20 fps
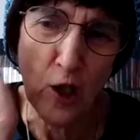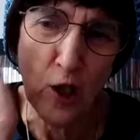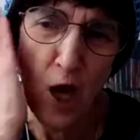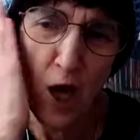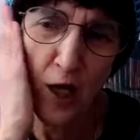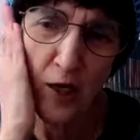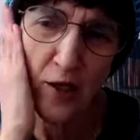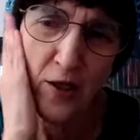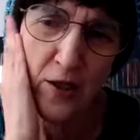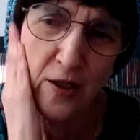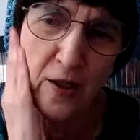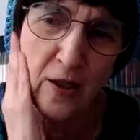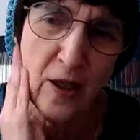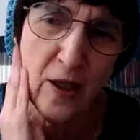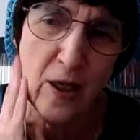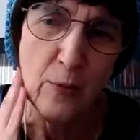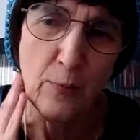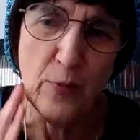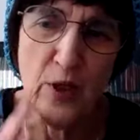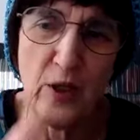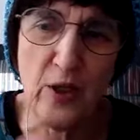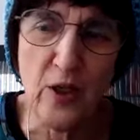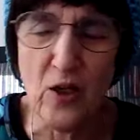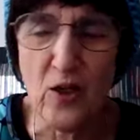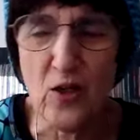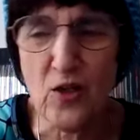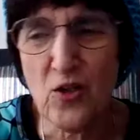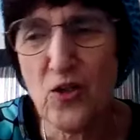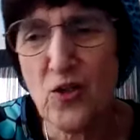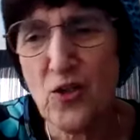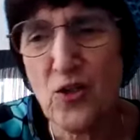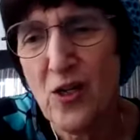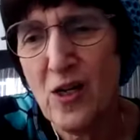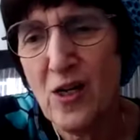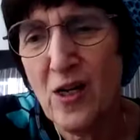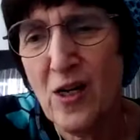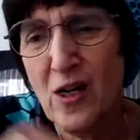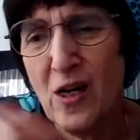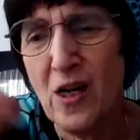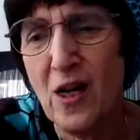lot because
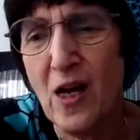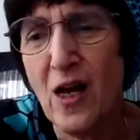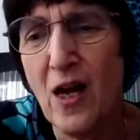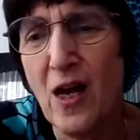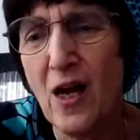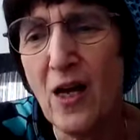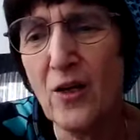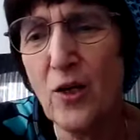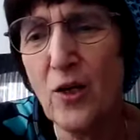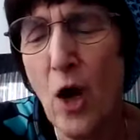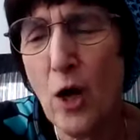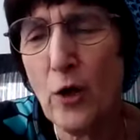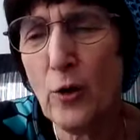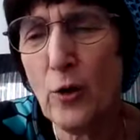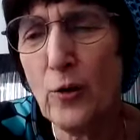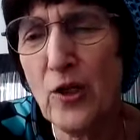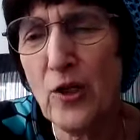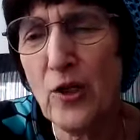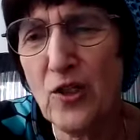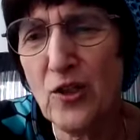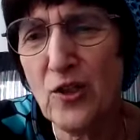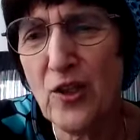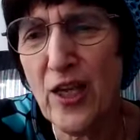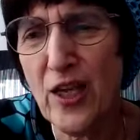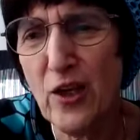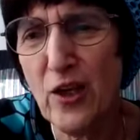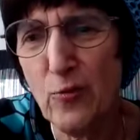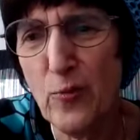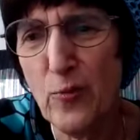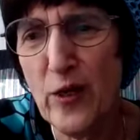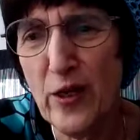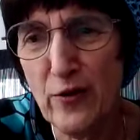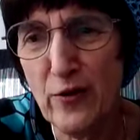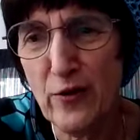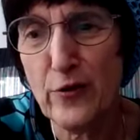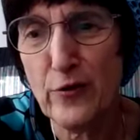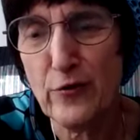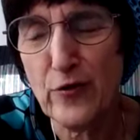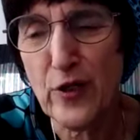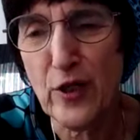not only did they give me a
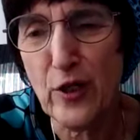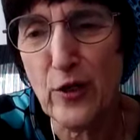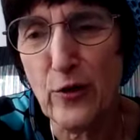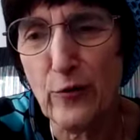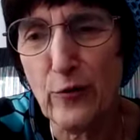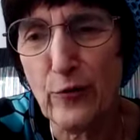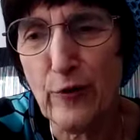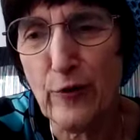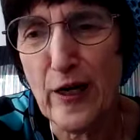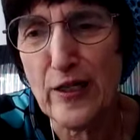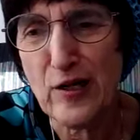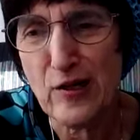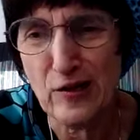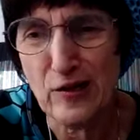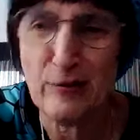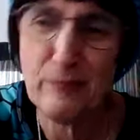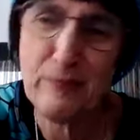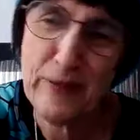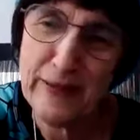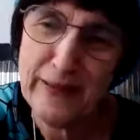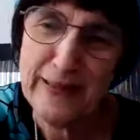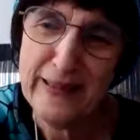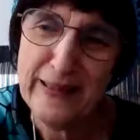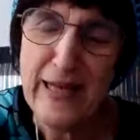50-year friendship,